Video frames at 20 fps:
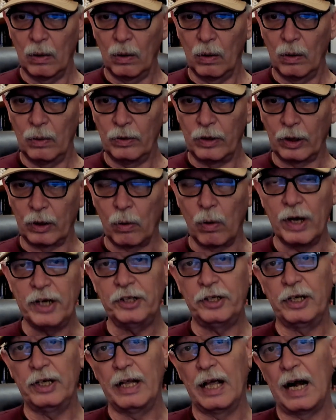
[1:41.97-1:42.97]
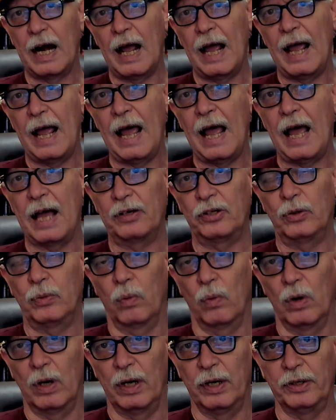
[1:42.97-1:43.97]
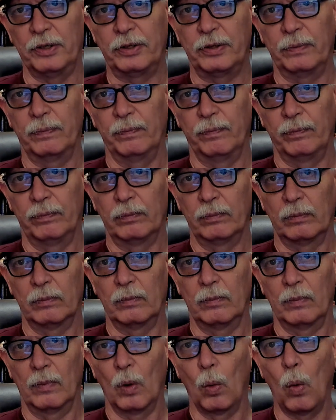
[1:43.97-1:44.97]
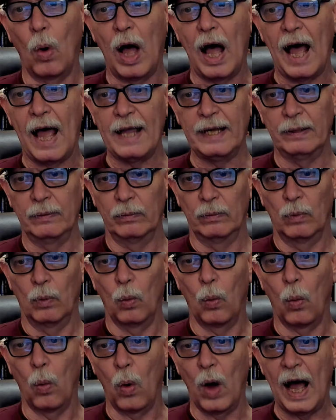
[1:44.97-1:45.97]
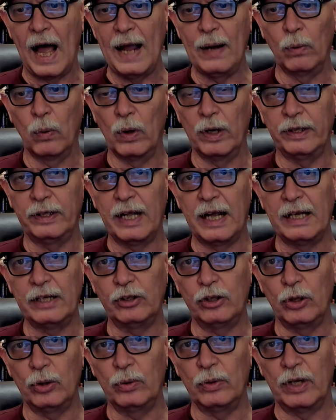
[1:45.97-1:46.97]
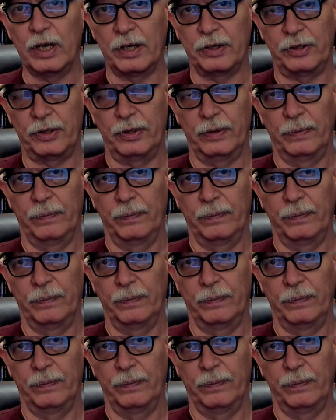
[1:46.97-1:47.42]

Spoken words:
The question that I asked was, why? Why would they do this?